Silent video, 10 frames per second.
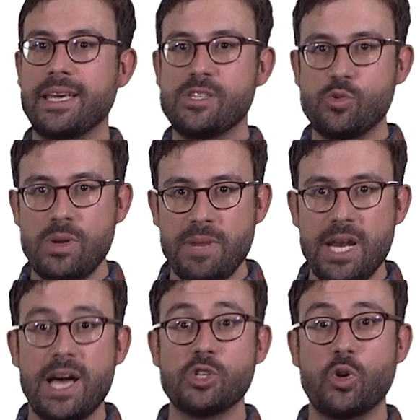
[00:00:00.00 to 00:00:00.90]
extremely
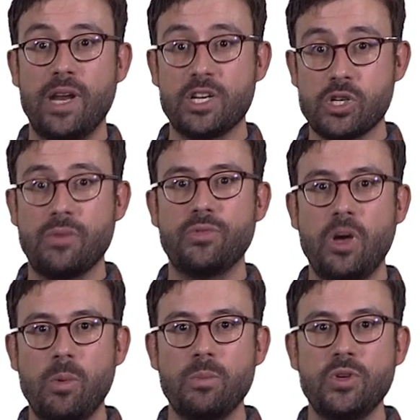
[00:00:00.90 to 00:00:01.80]
large collection of
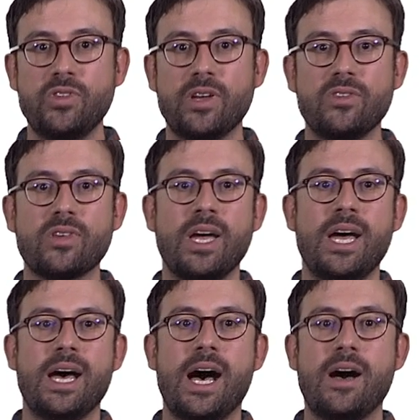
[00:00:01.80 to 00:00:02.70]
double mutants
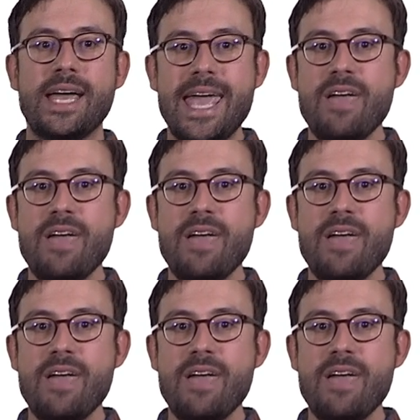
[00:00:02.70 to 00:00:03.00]
uh,